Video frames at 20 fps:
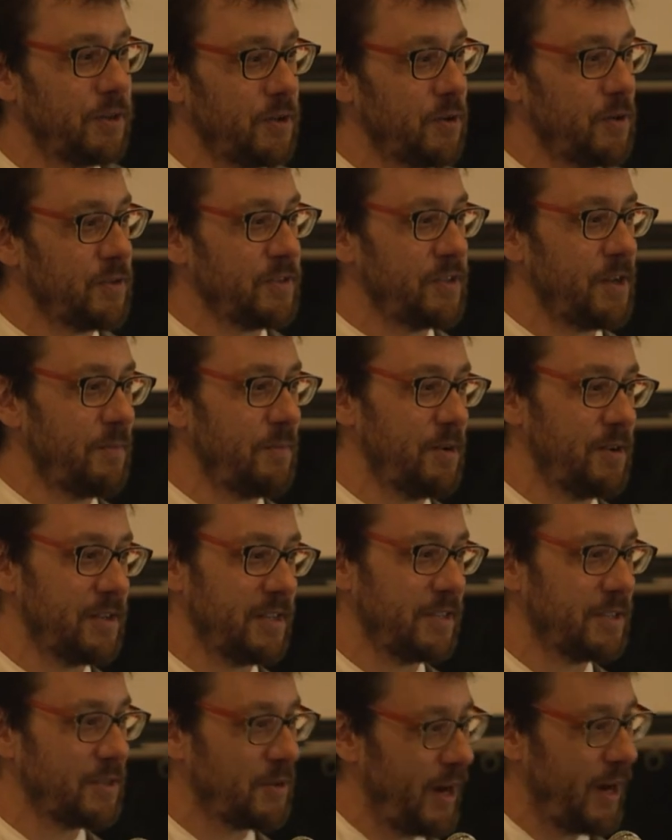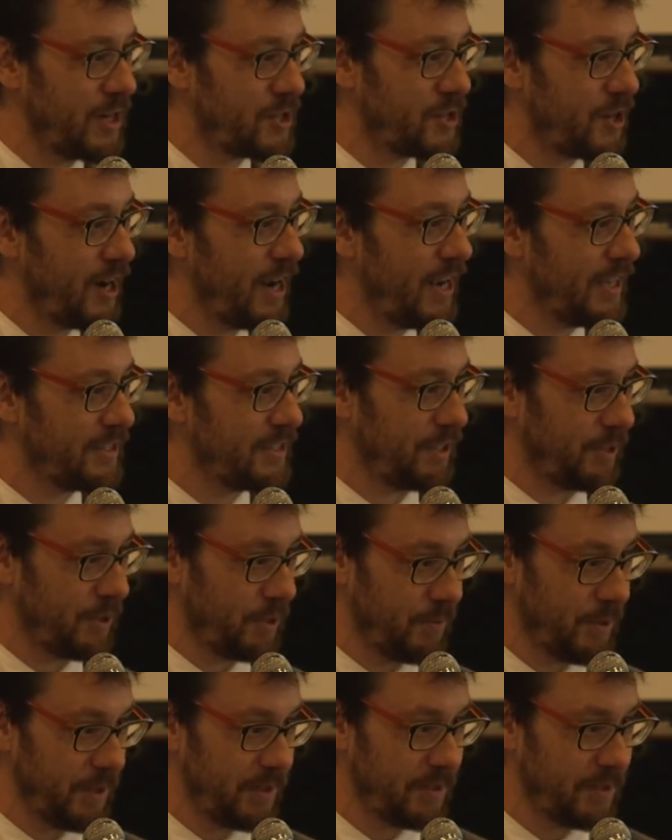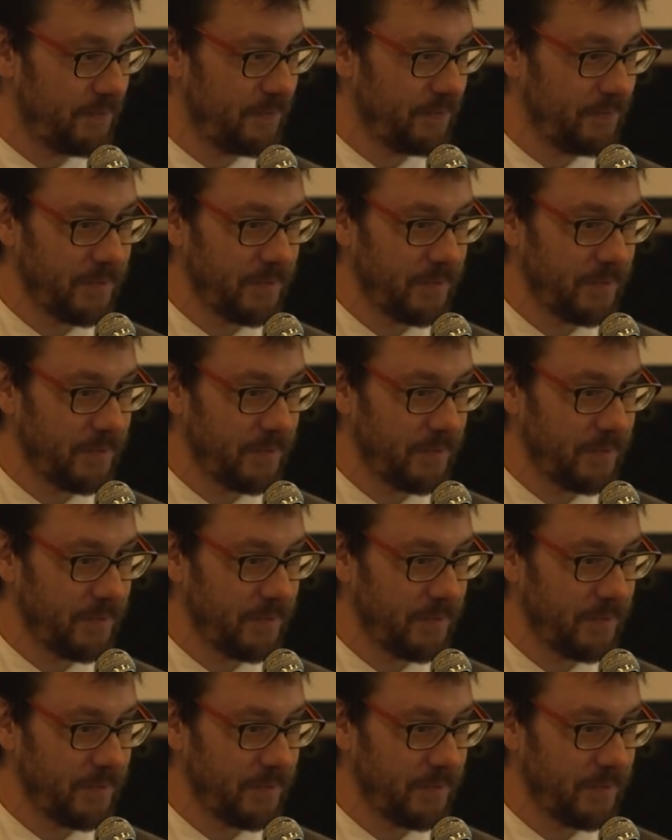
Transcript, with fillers: at those numbers and scratch our heads a little bit.